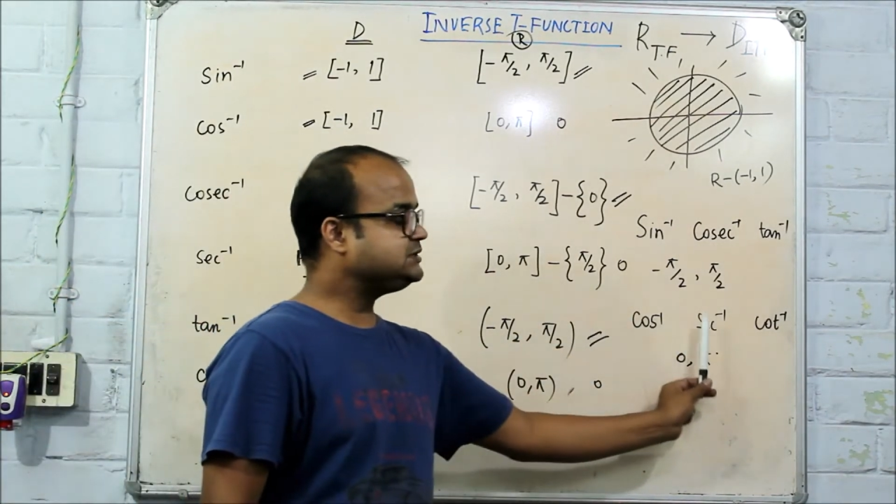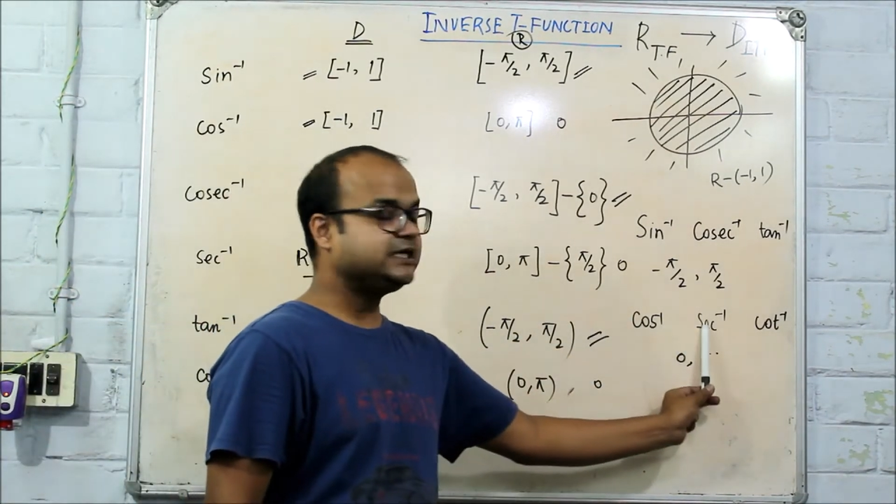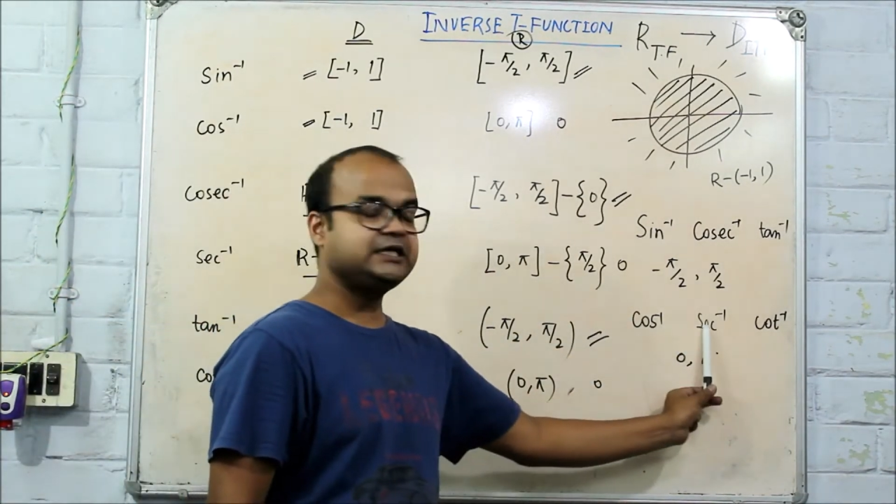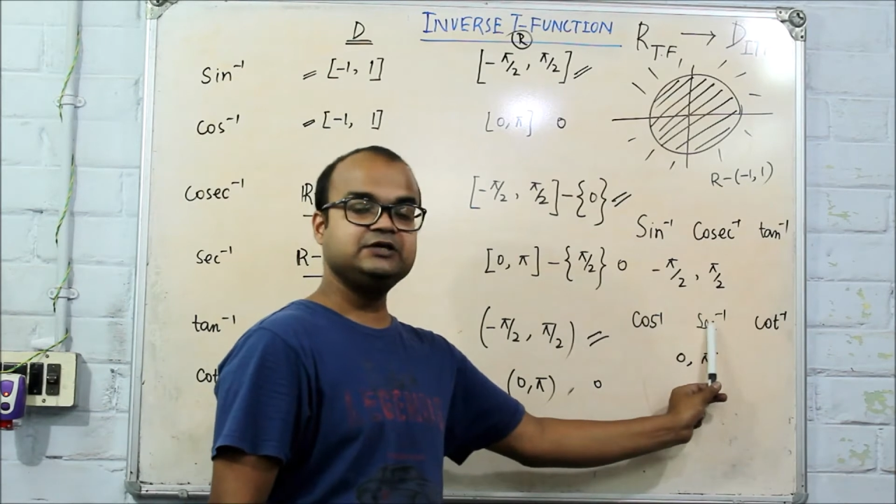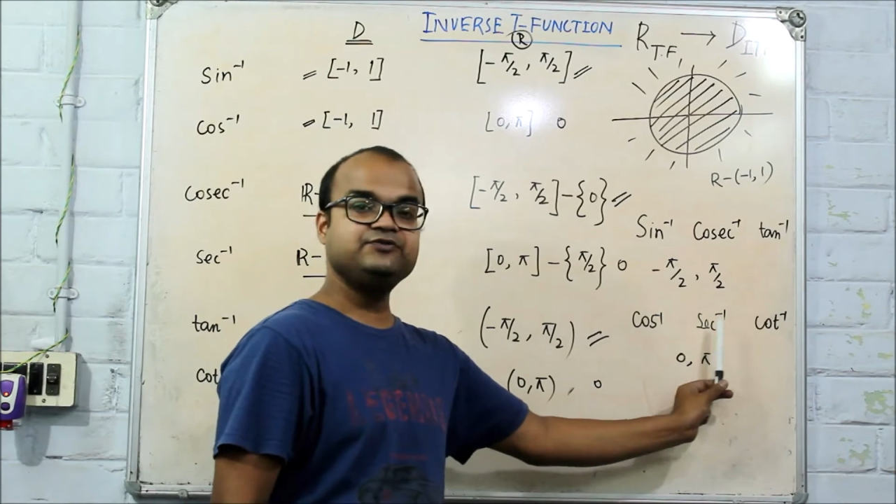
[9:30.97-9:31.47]

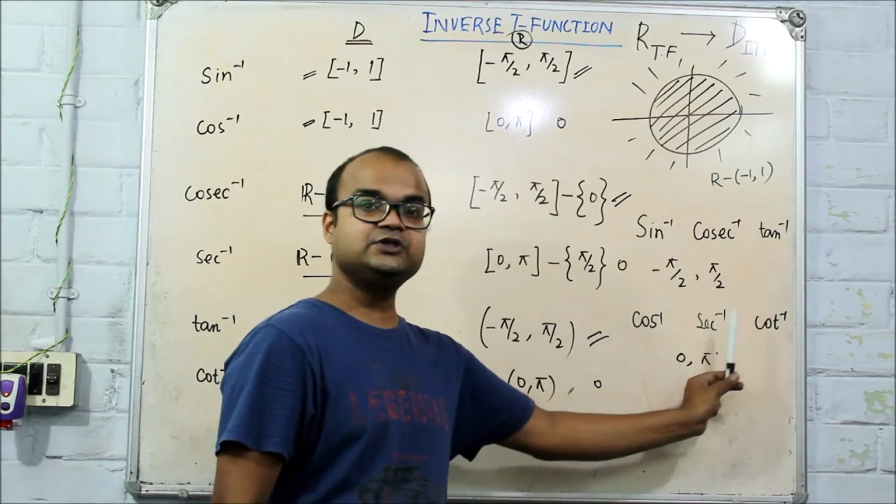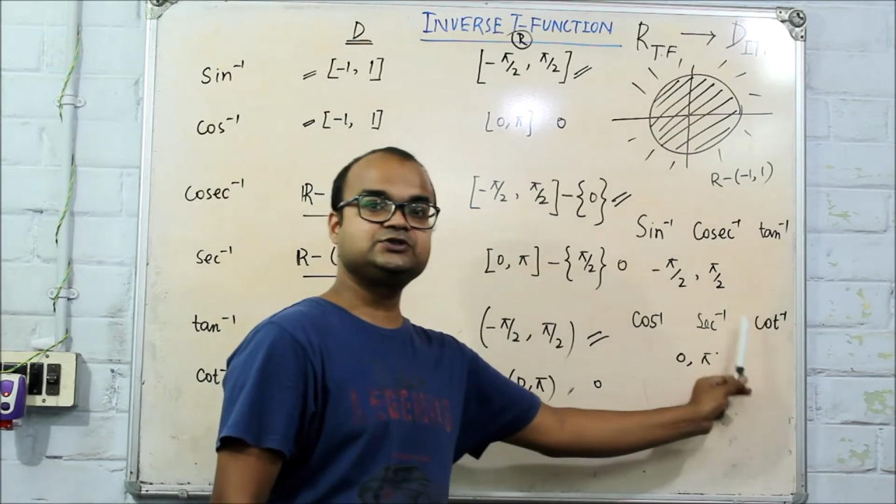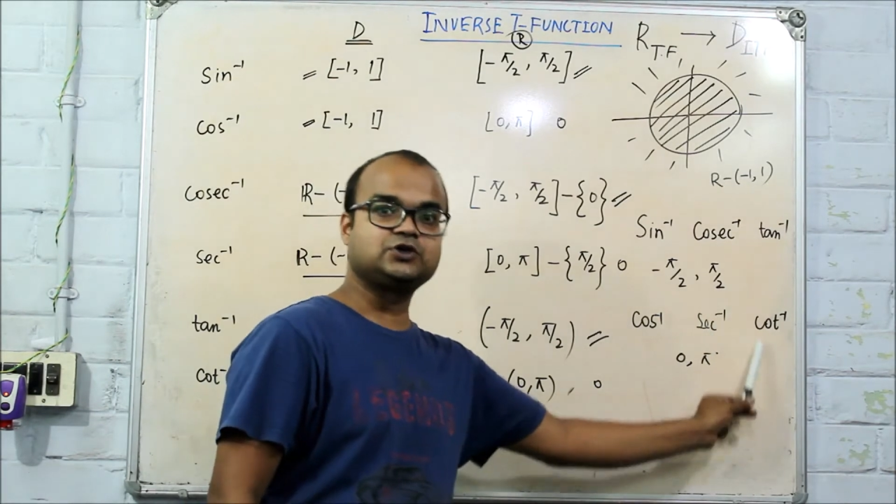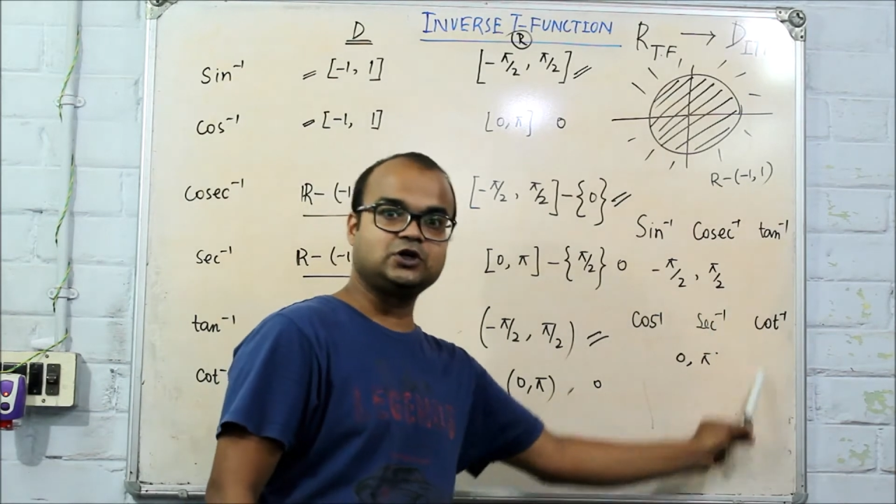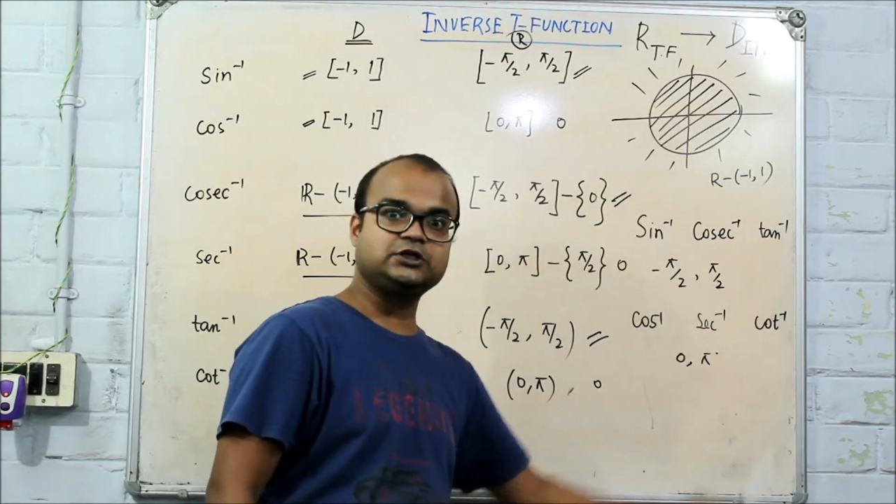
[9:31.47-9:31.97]
sec
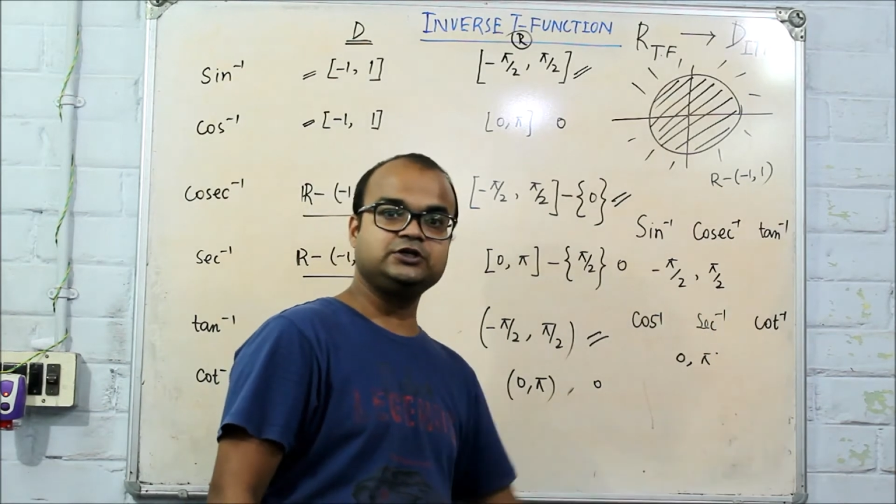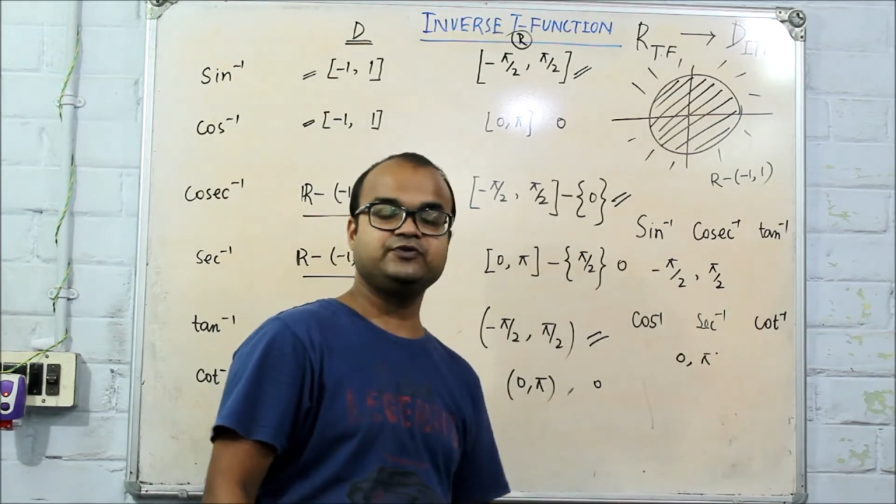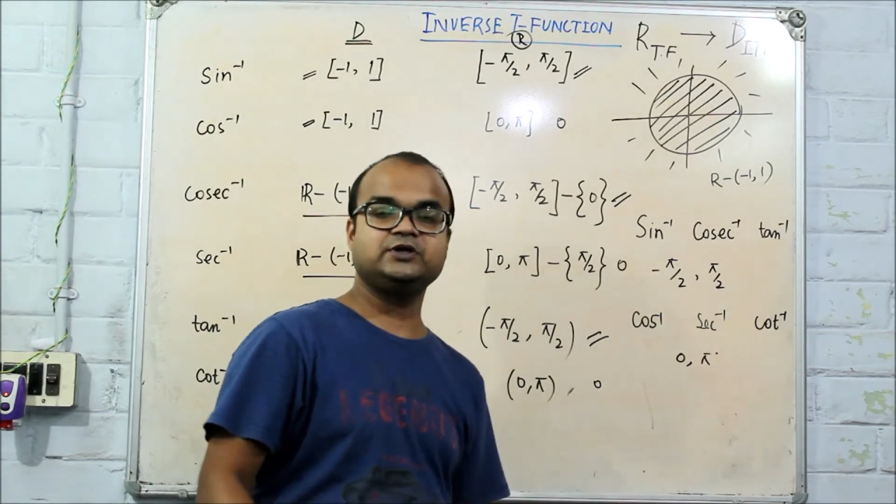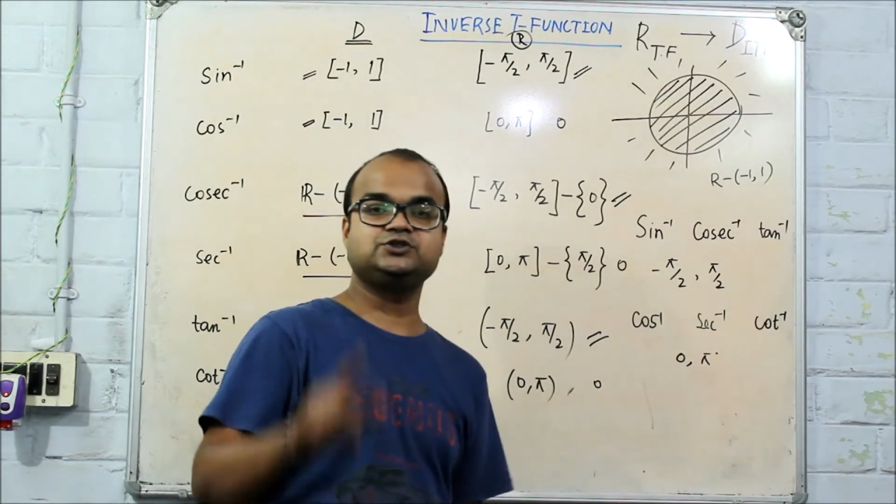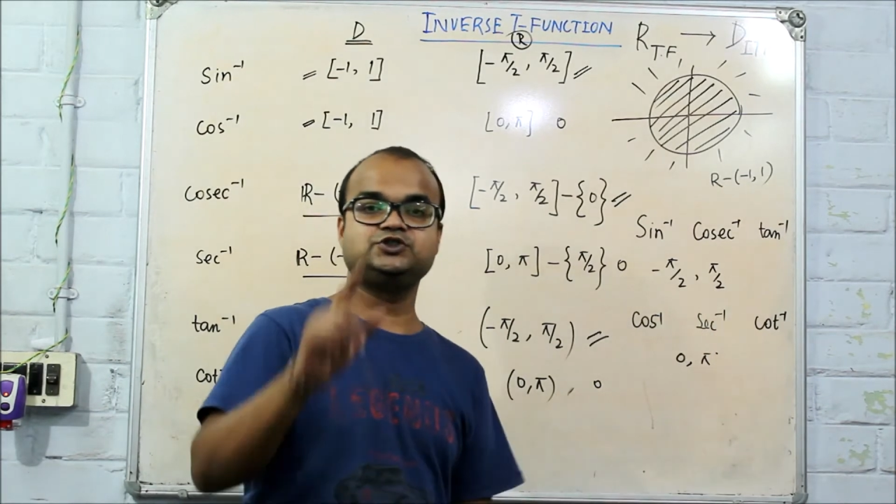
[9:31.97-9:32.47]
inverse, cot inverse,